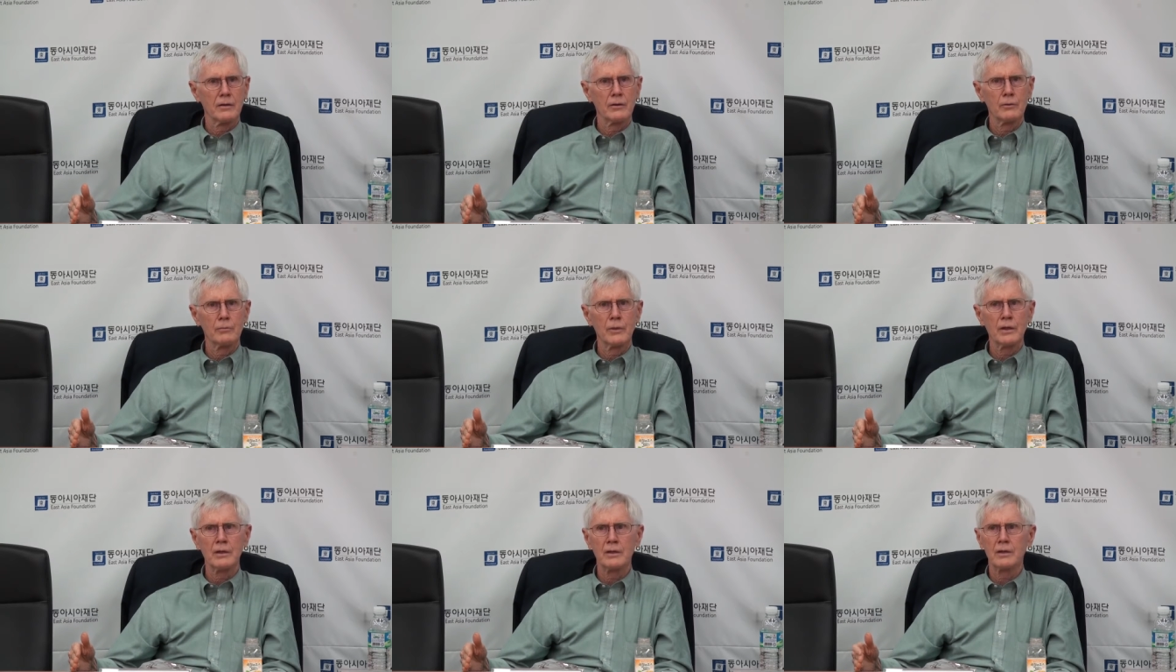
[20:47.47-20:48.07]
to
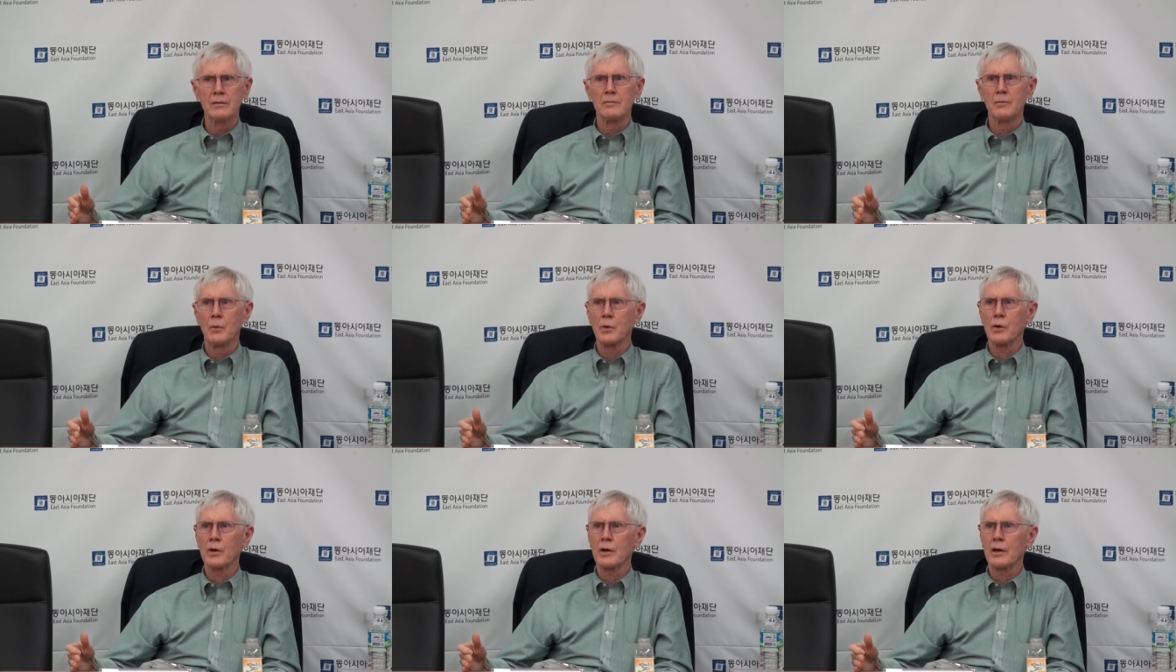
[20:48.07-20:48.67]
be
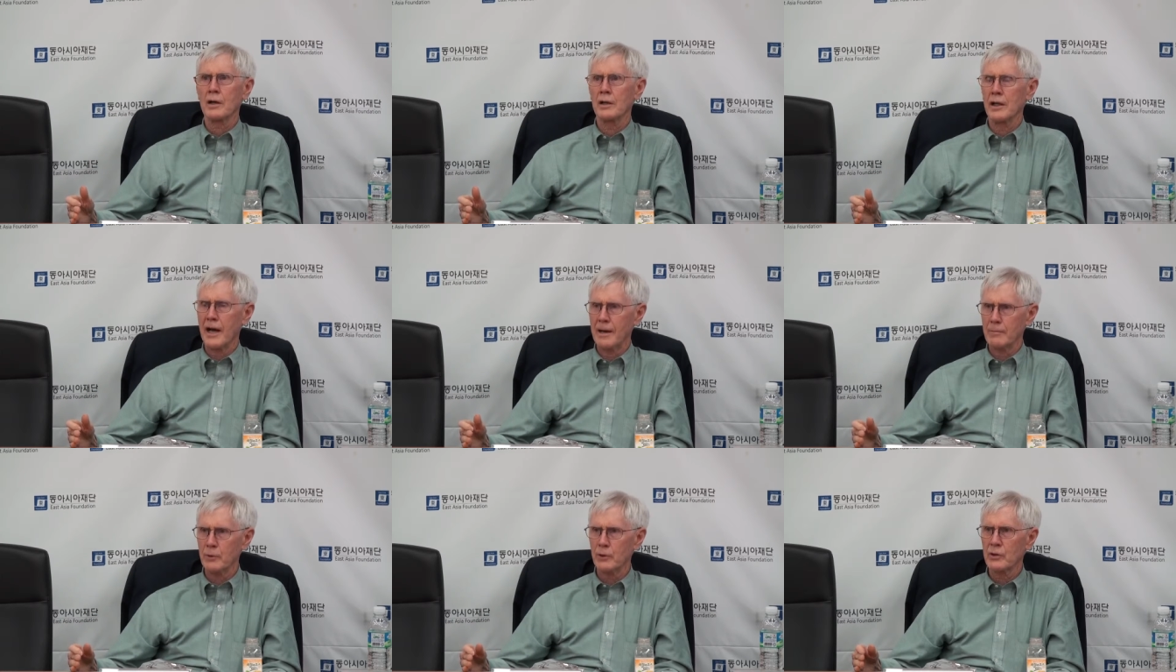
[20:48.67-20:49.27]
more
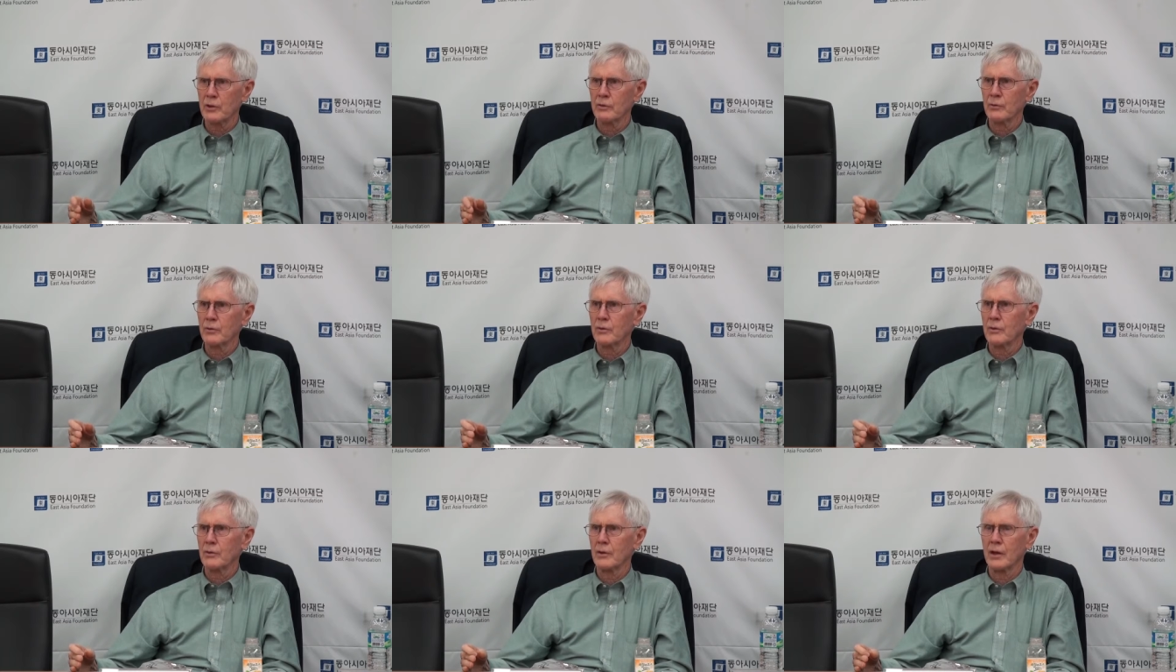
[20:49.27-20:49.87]
collaborative
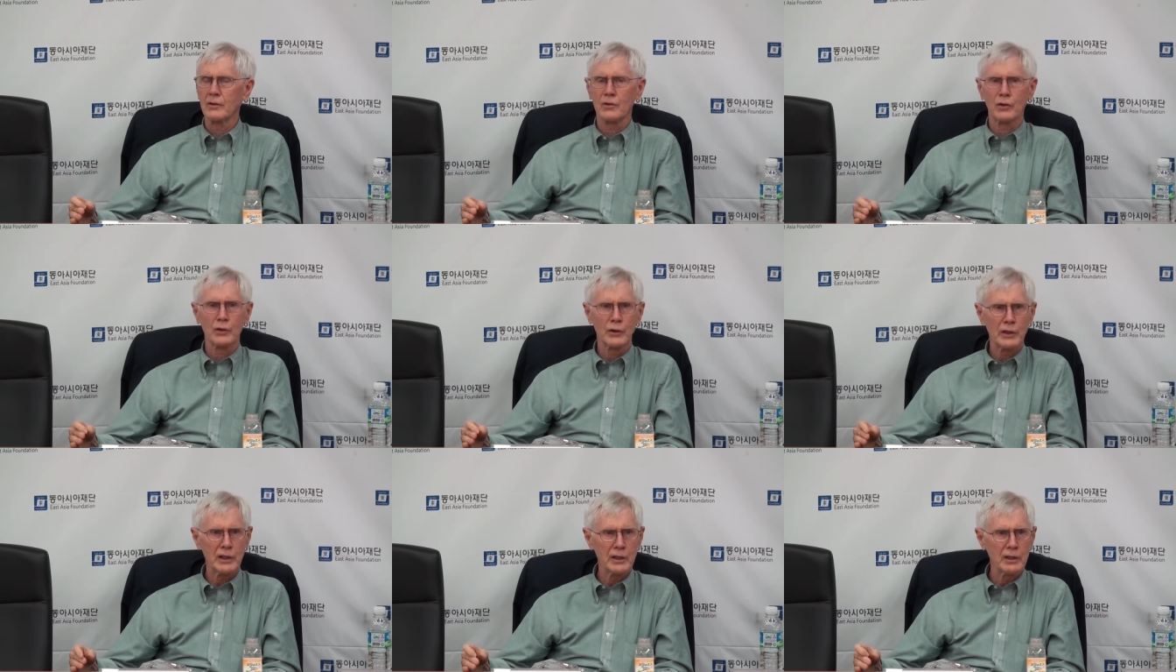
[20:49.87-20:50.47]
and to
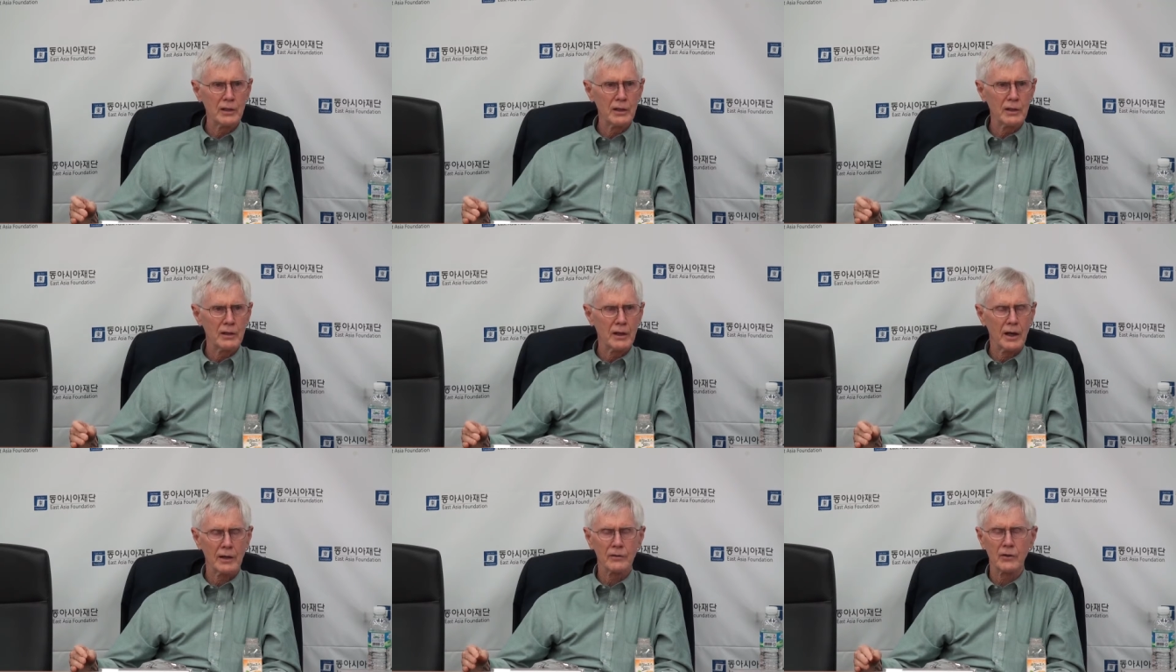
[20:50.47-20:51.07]
lead
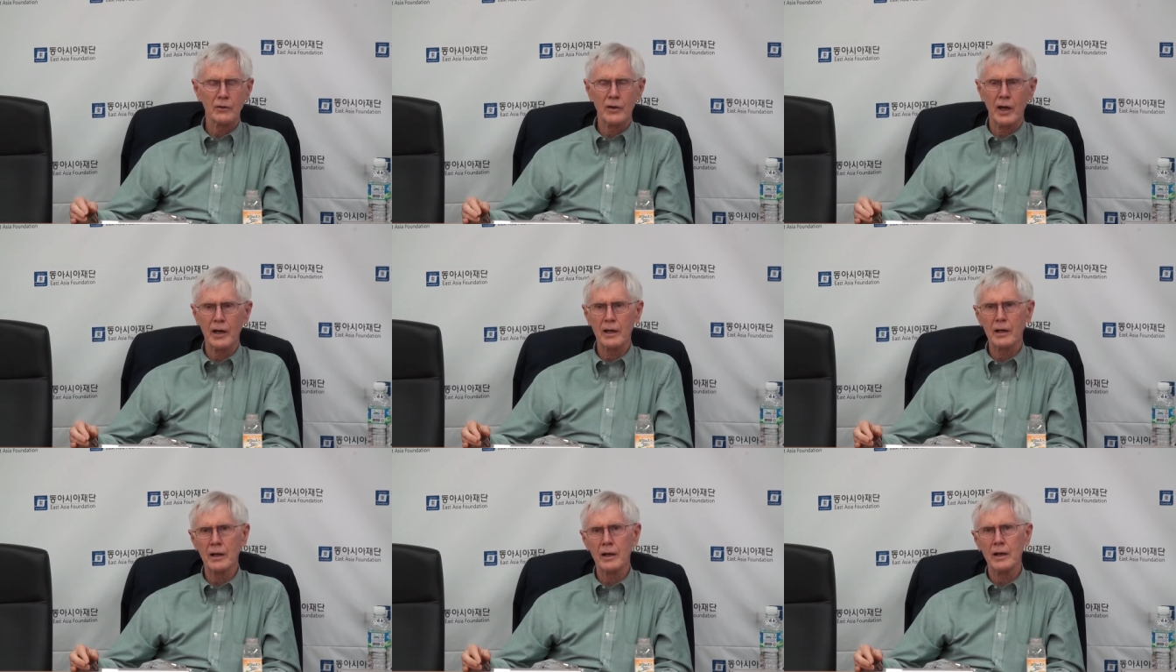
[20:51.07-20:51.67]
and to
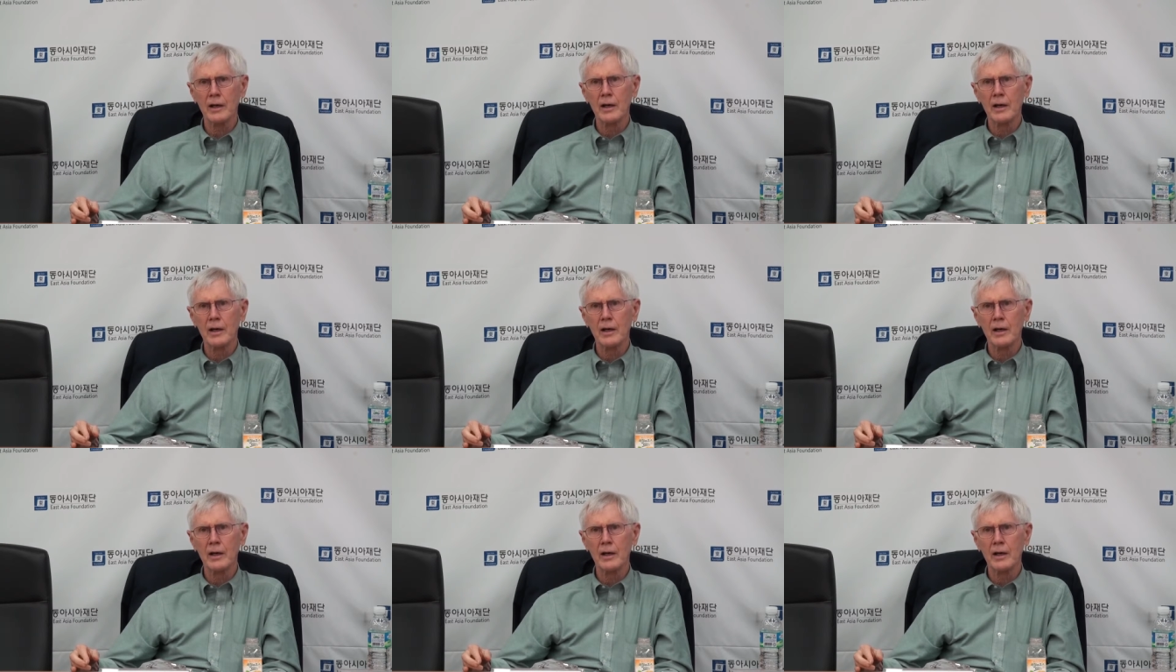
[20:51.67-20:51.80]
take,